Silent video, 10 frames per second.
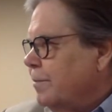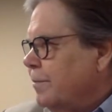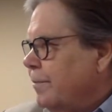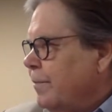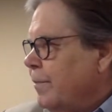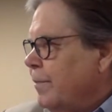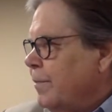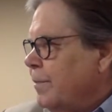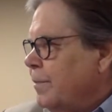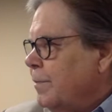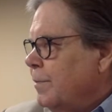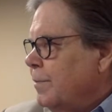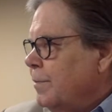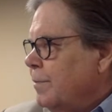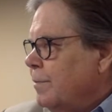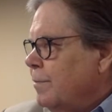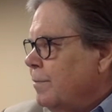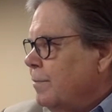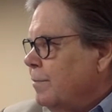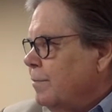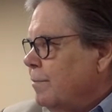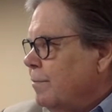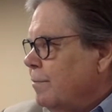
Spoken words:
Nothing is said.